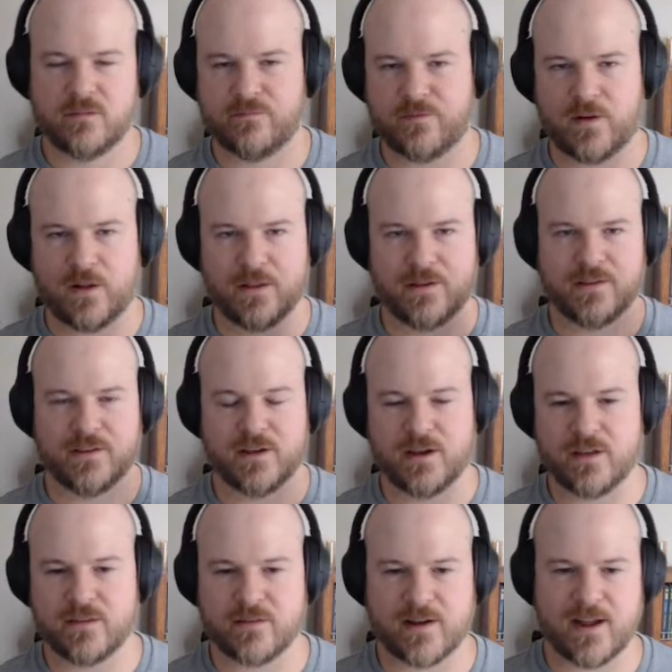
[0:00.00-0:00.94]
fall into
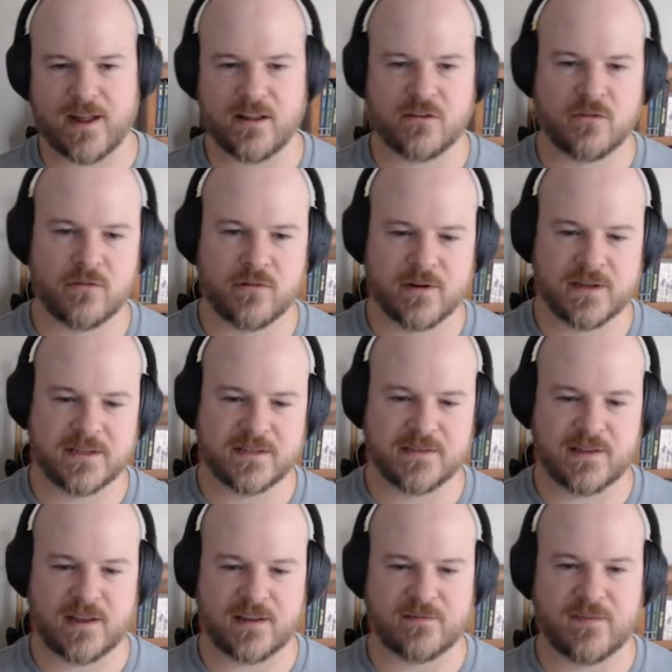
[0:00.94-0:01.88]
other categories
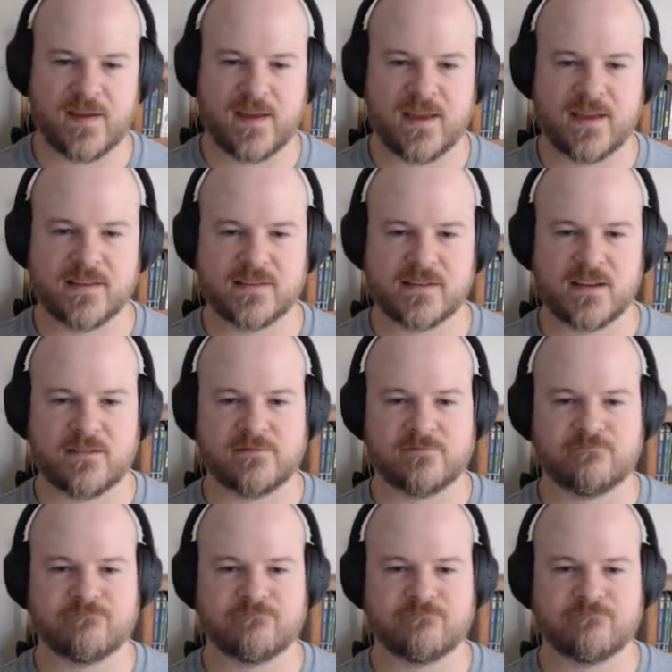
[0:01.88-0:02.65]
like Fae and stuff.